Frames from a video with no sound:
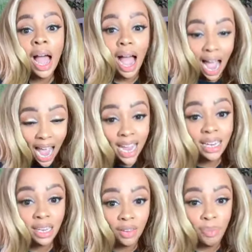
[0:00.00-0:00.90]
I
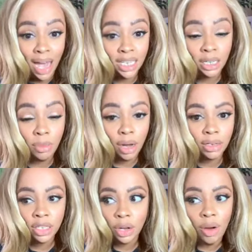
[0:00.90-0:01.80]
love basketball,
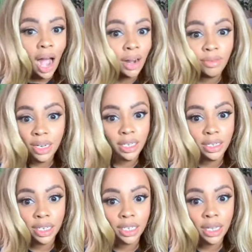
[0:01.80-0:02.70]
so I don't need to
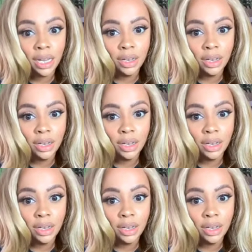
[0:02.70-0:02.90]
just,